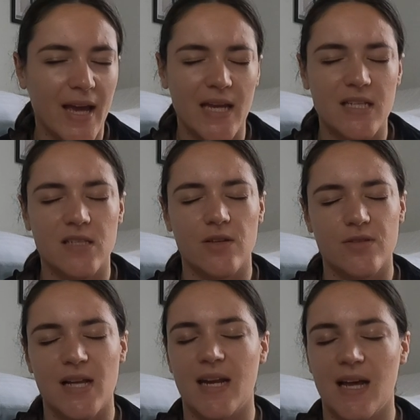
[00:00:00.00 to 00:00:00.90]
hate to use
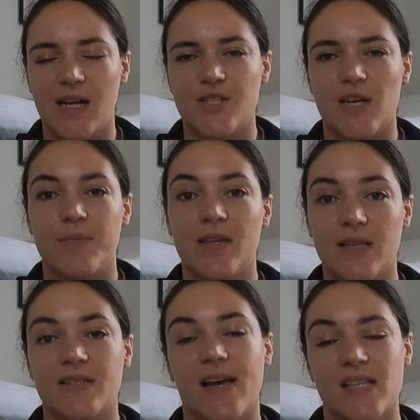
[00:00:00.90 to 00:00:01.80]
that analogy, but in
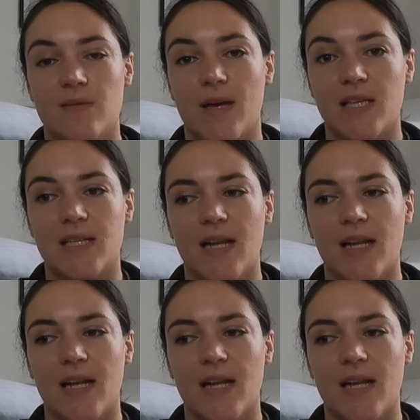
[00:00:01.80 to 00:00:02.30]
this case it makes